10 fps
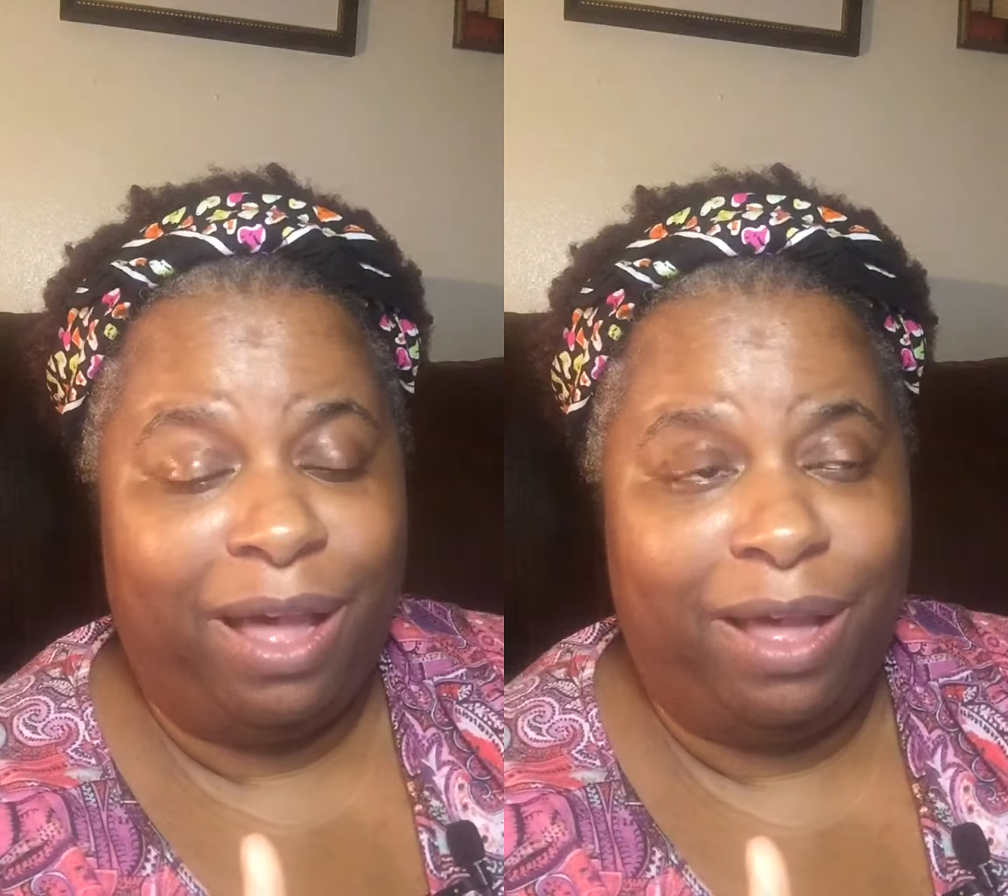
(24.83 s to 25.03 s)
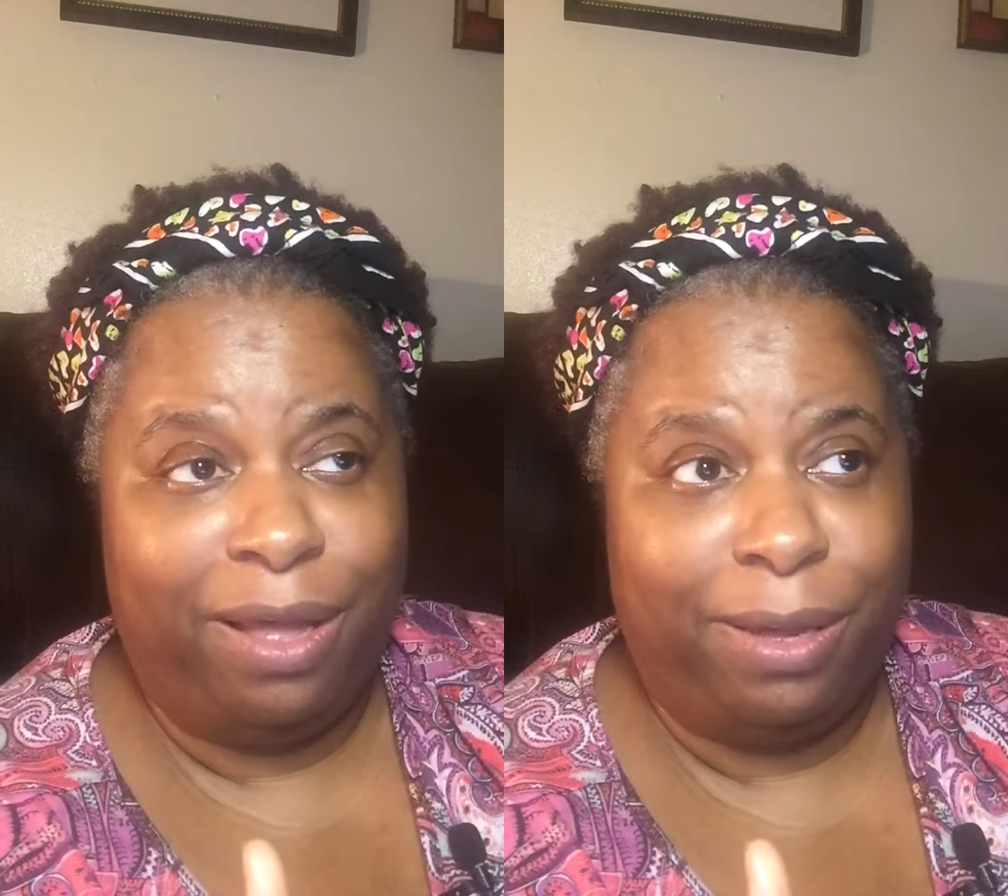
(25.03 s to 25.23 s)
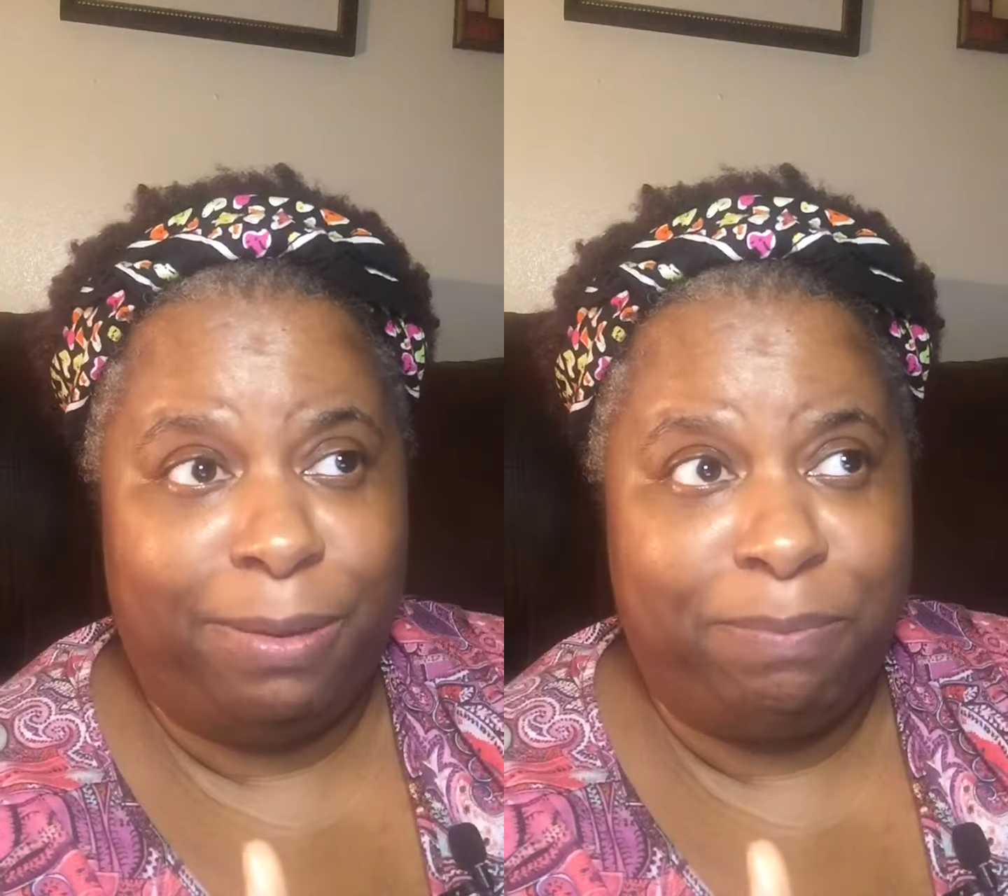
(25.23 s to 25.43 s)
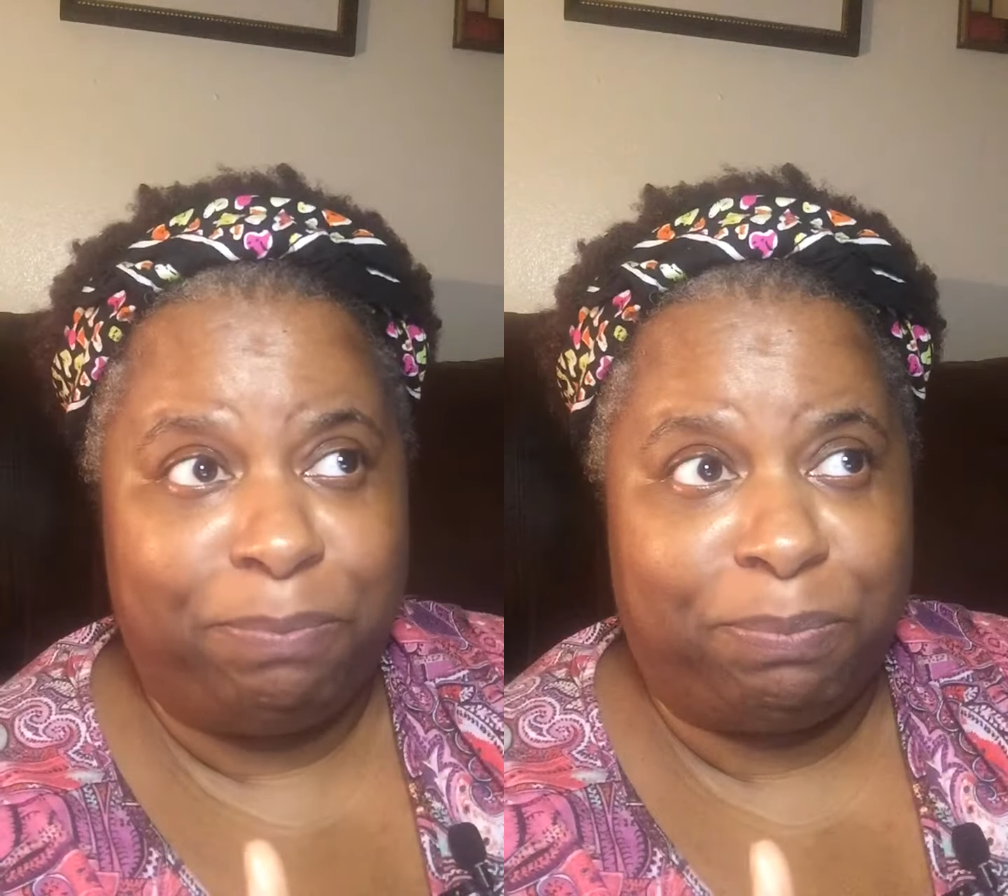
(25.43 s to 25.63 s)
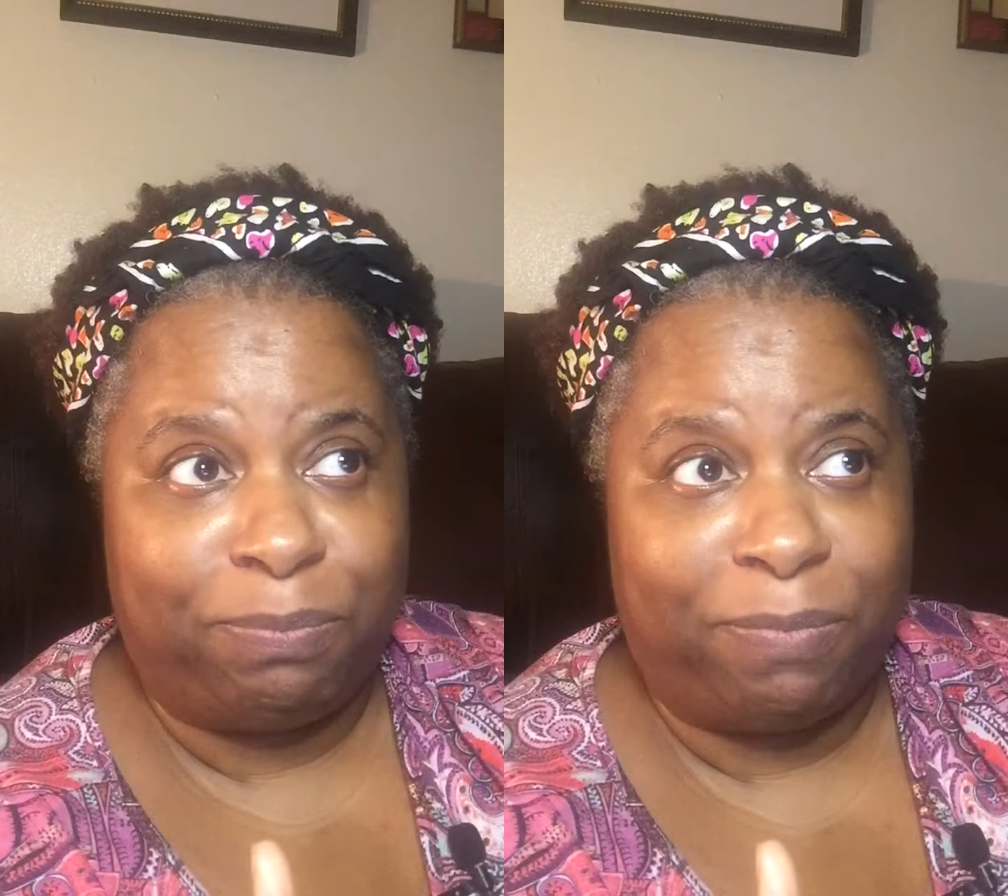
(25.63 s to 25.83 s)

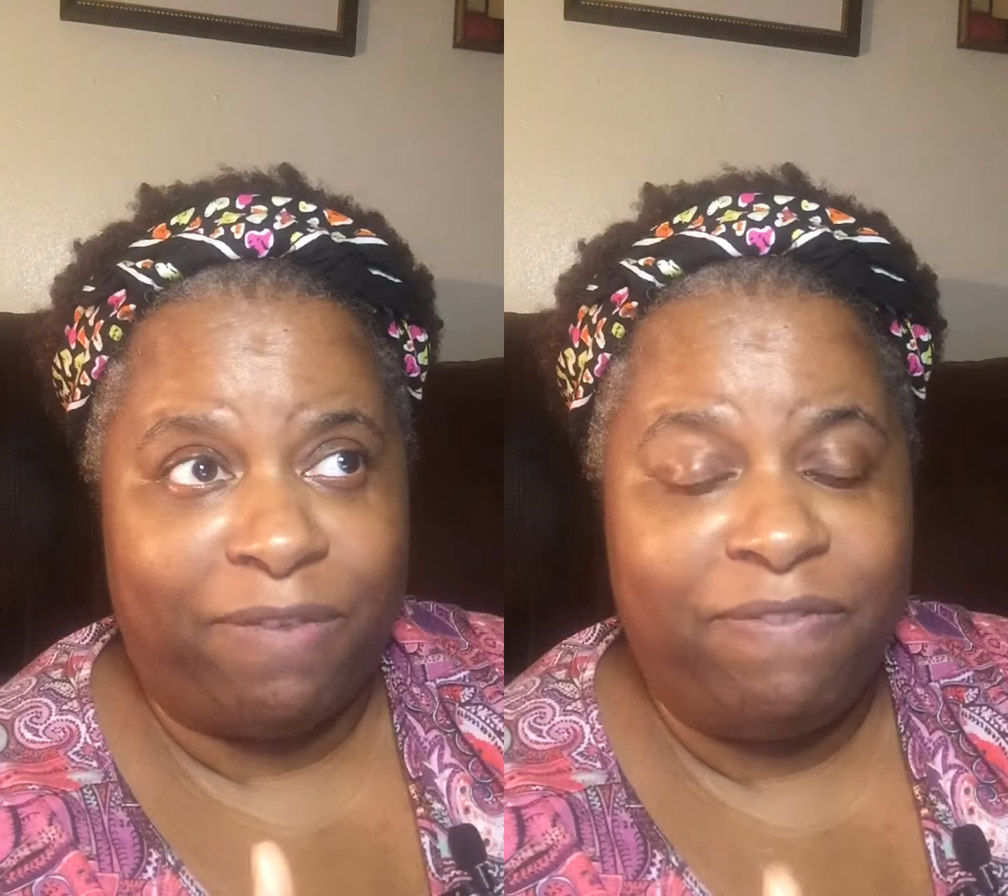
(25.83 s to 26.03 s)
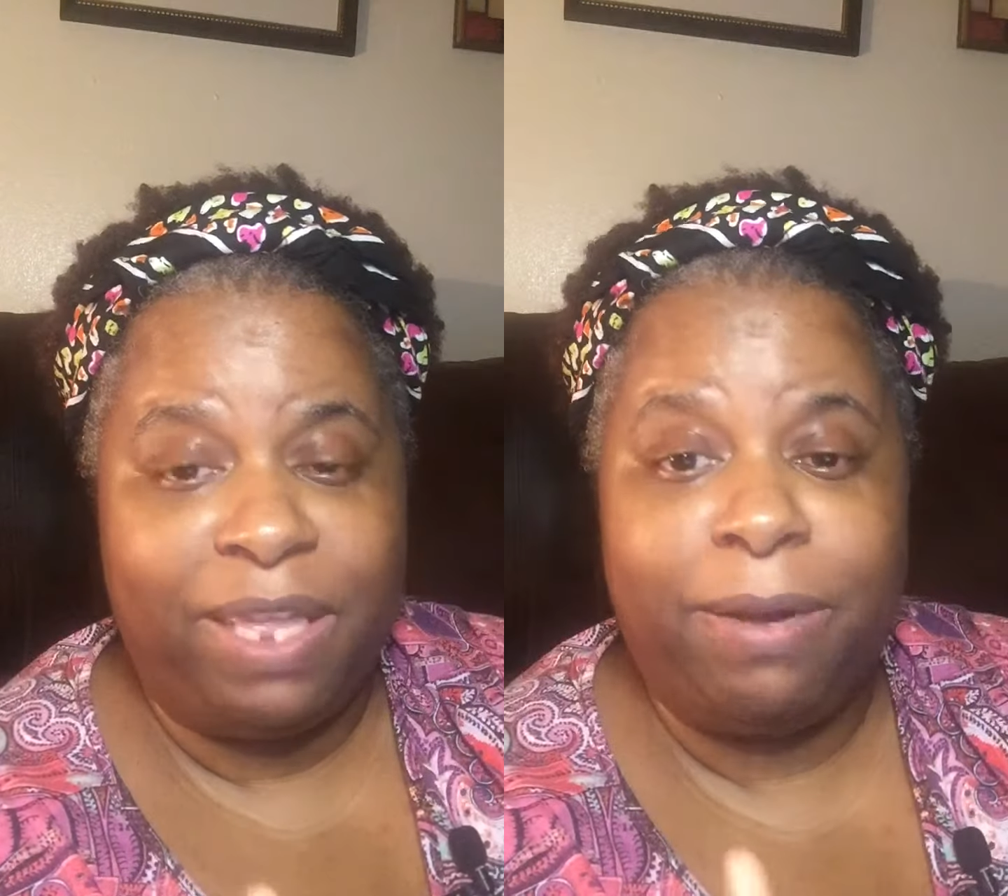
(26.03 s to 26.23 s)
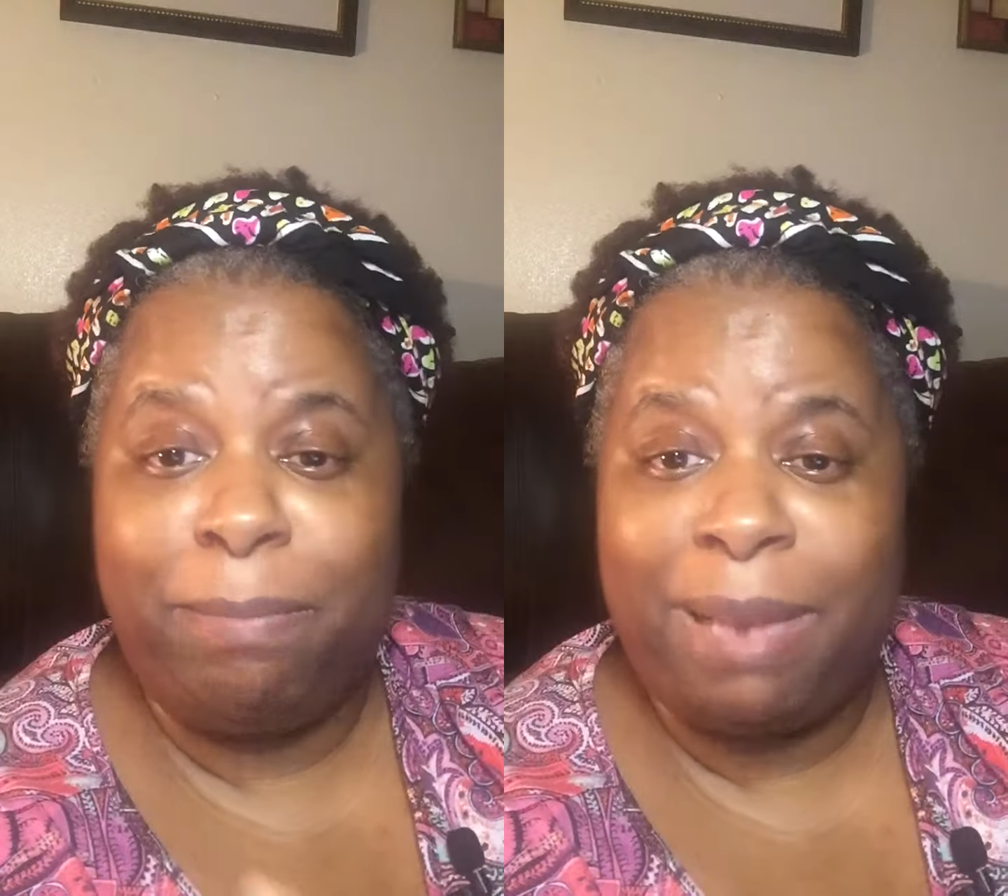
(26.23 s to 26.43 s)
Venom